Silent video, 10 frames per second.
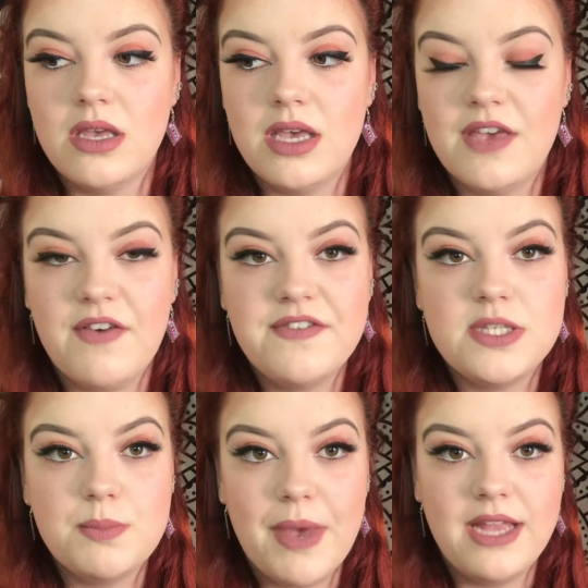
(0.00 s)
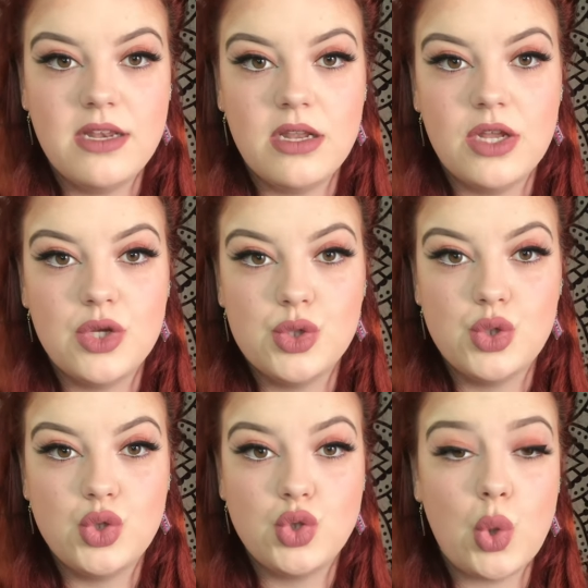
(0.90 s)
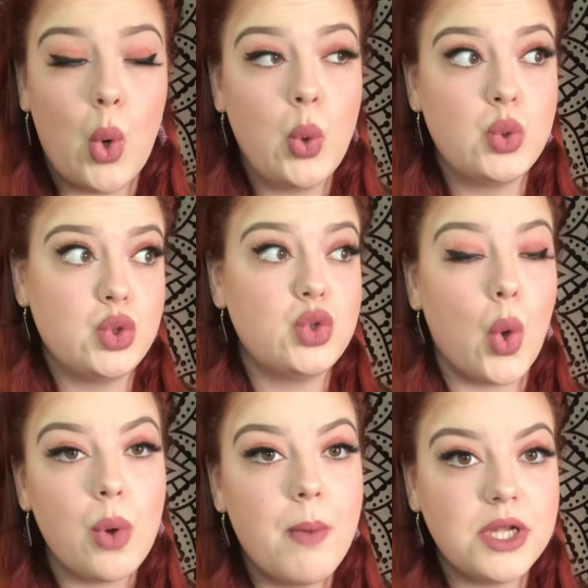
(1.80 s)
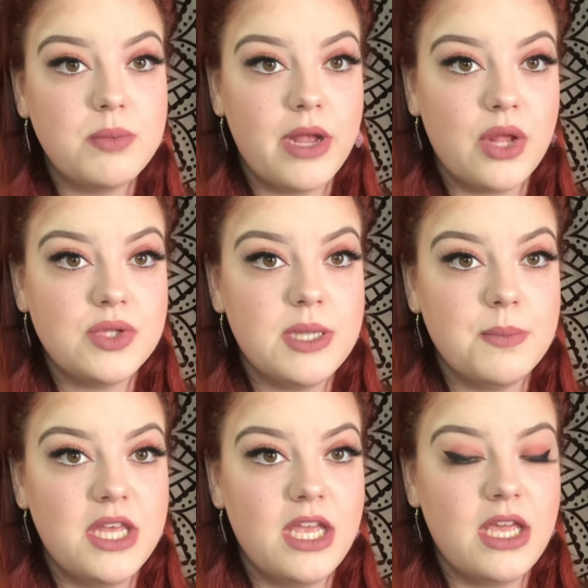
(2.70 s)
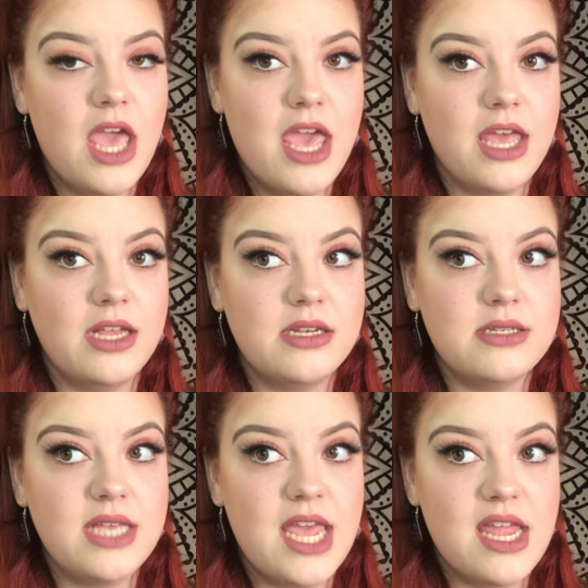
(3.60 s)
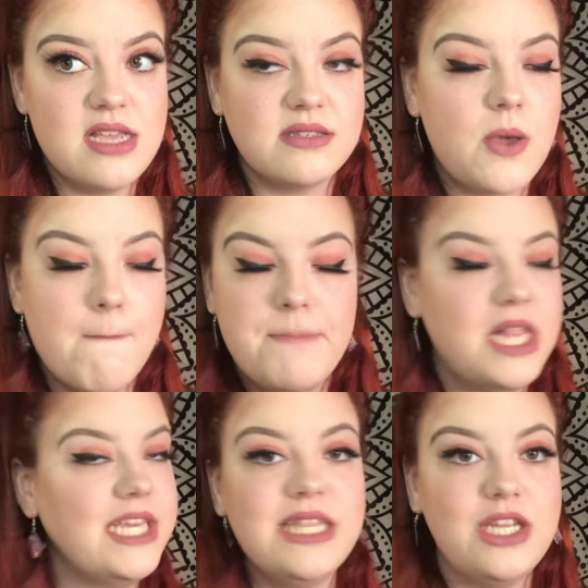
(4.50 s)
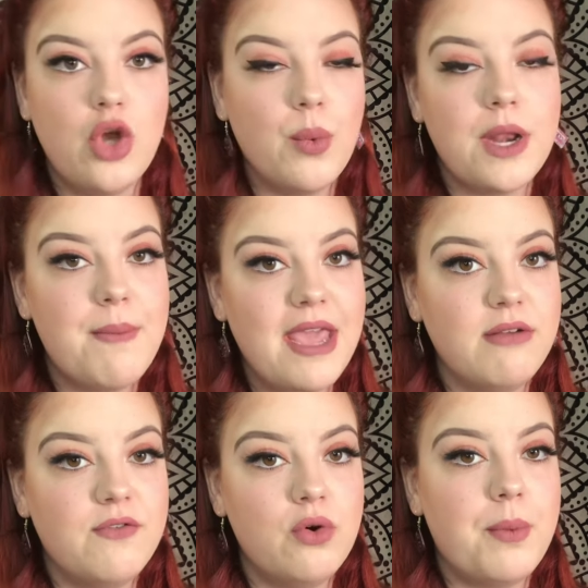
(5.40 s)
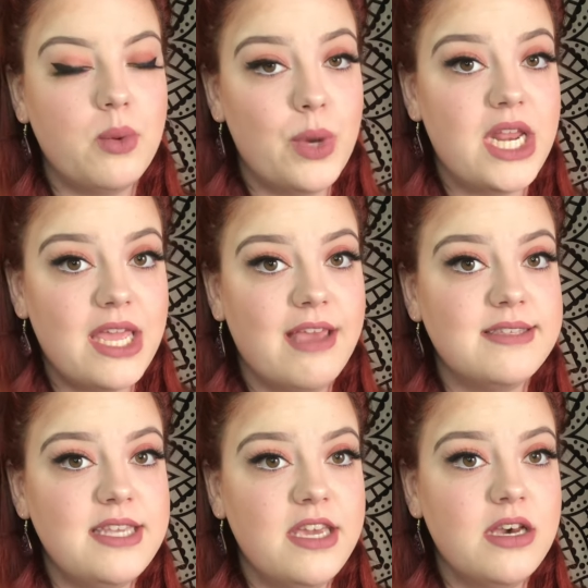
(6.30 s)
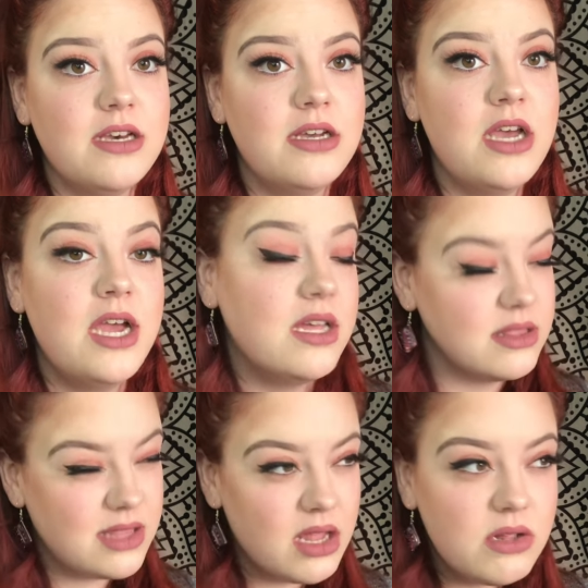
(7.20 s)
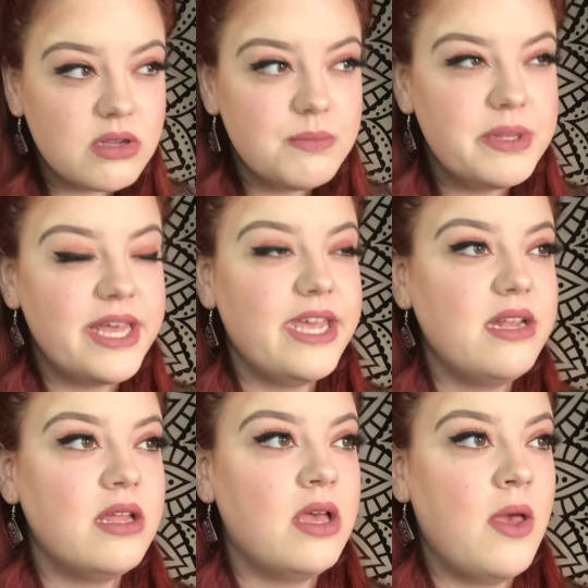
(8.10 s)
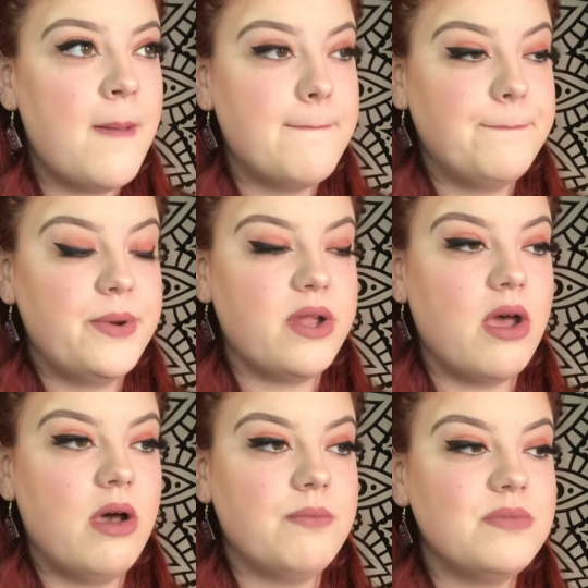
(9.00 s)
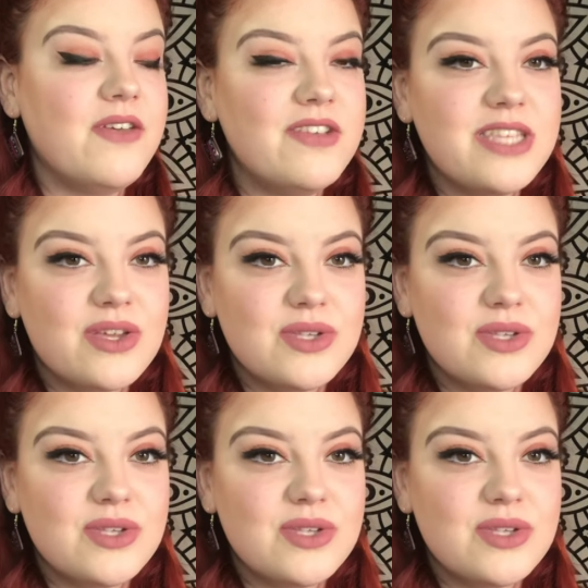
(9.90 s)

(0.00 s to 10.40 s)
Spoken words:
if I've spent so much money on something and it is completely not what I paid for, but when it gets here, then I'll complain. But if it's like a